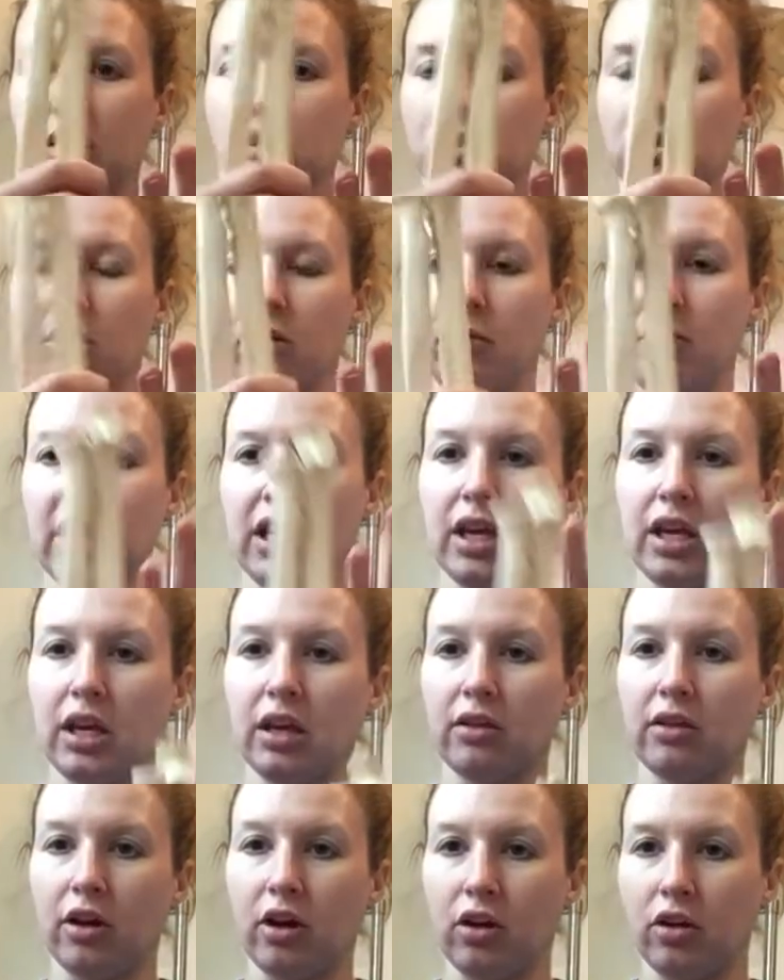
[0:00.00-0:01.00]
So the pinky
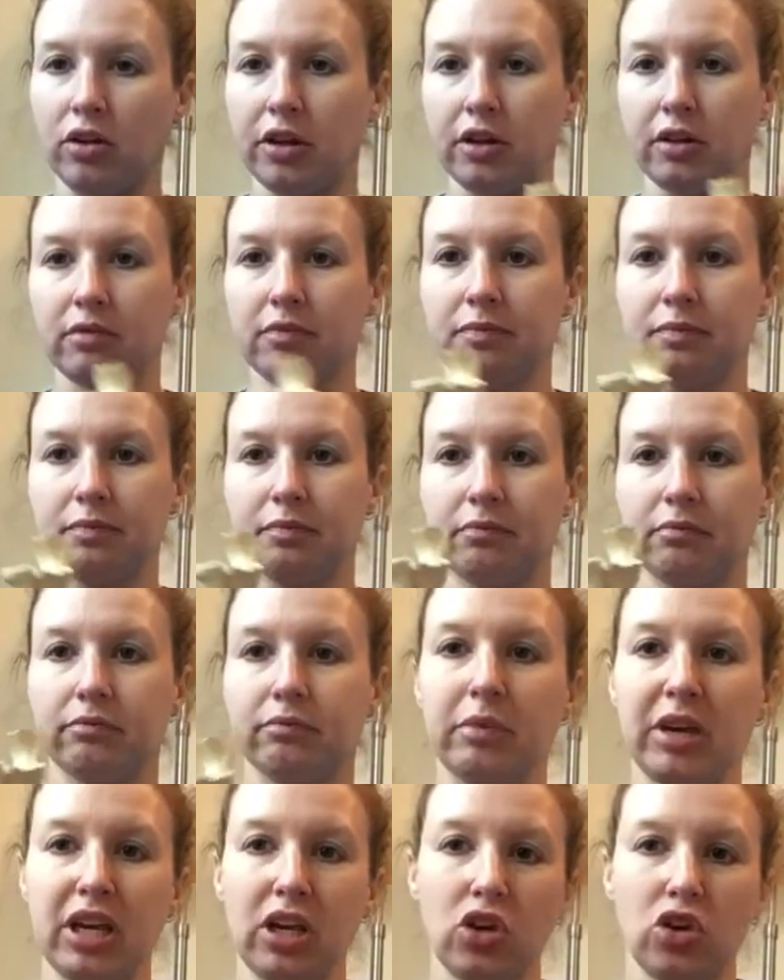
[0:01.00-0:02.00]
and the ulna,
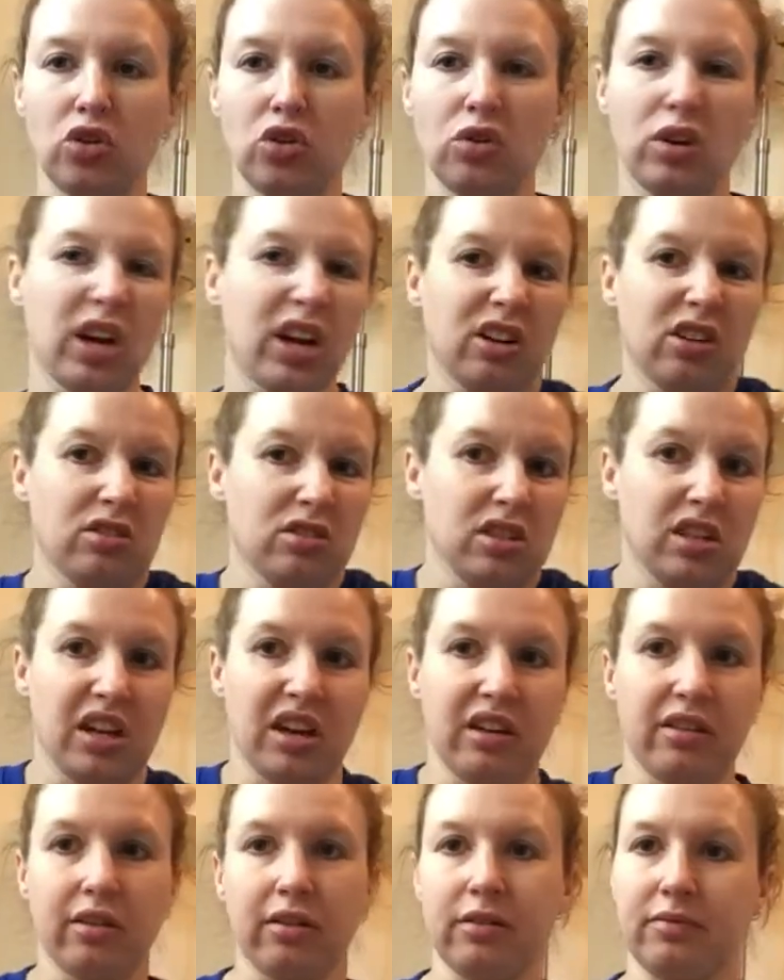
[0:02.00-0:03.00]
PU, kind of goes
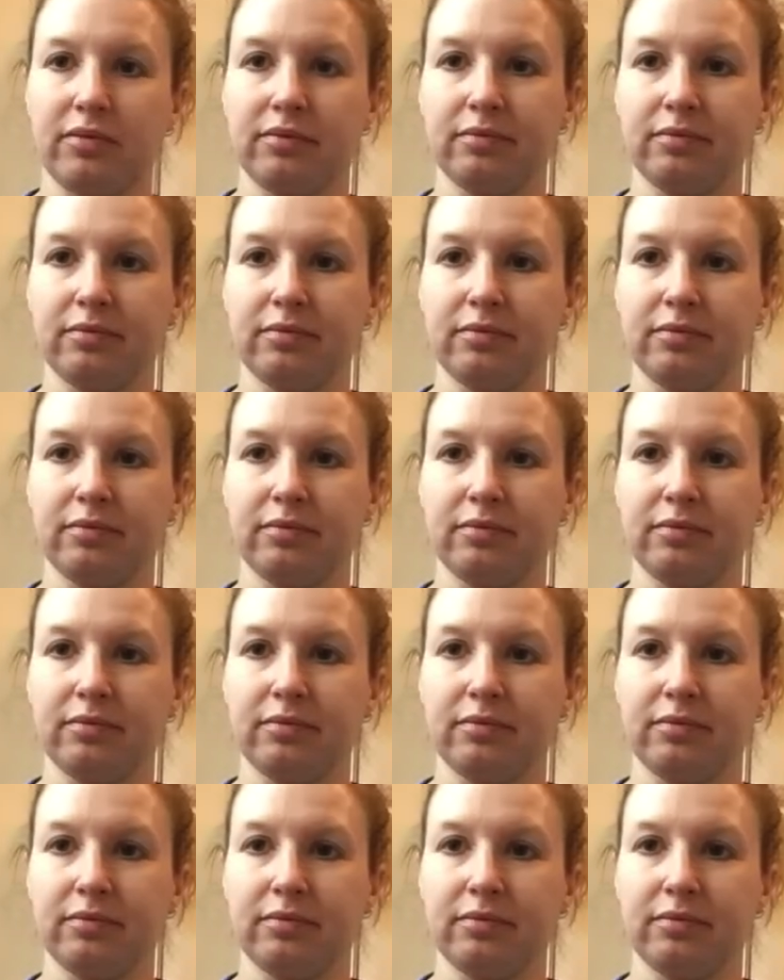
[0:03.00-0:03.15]
together.